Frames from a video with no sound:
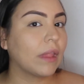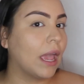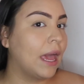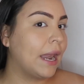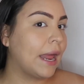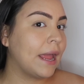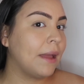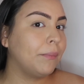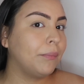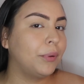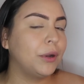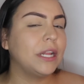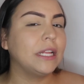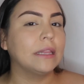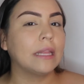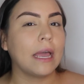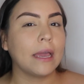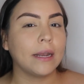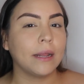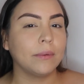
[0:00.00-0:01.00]
I am
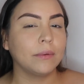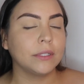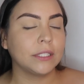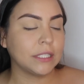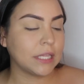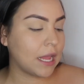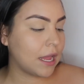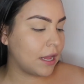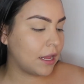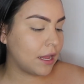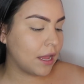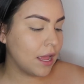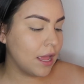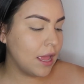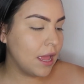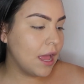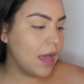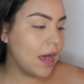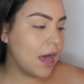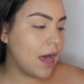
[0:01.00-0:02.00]
pretty light, I would say.
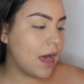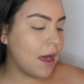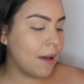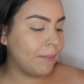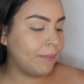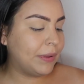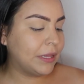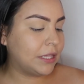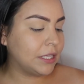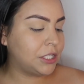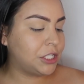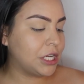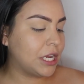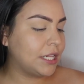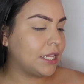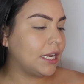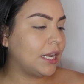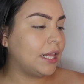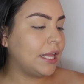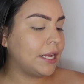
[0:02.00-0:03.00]
But the
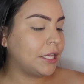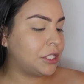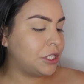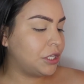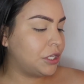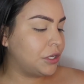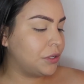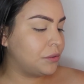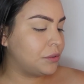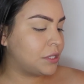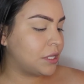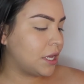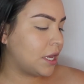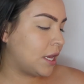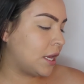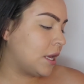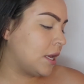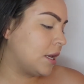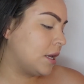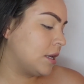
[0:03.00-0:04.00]
shade that I like to use
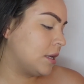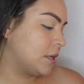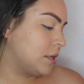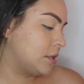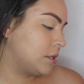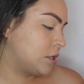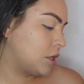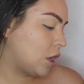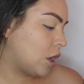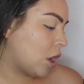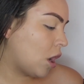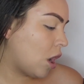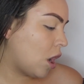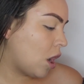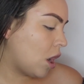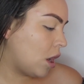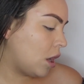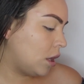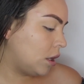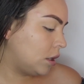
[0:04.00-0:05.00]
is
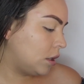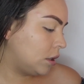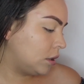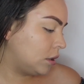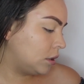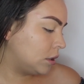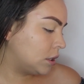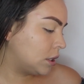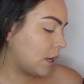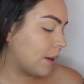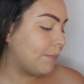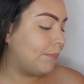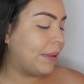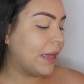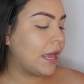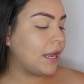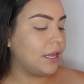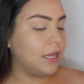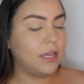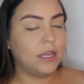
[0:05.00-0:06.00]
called
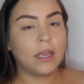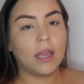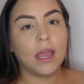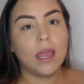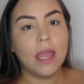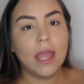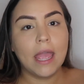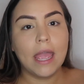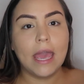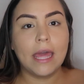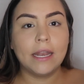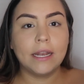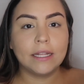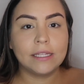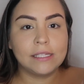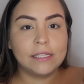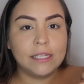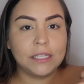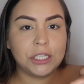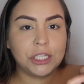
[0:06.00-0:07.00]
Benny. And it
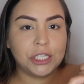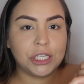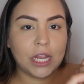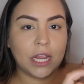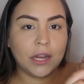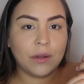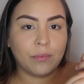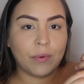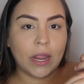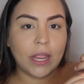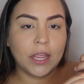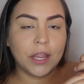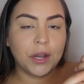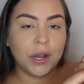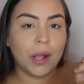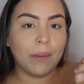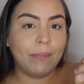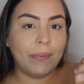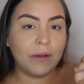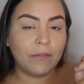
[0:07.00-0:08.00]
is this shade right
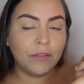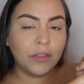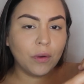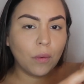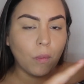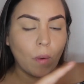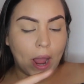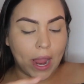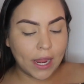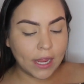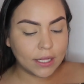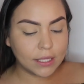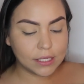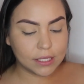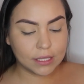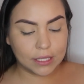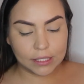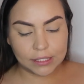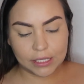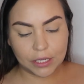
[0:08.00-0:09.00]
here above the
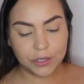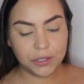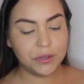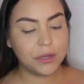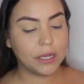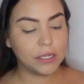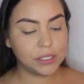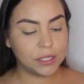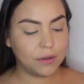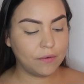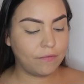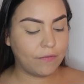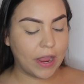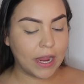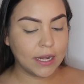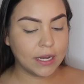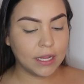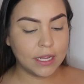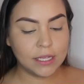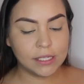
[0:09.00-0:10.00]
white. That's how you guys can
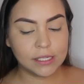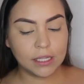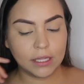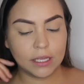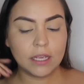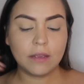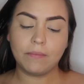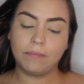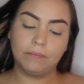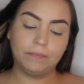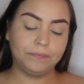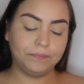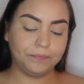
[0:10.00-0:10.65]
find it easily.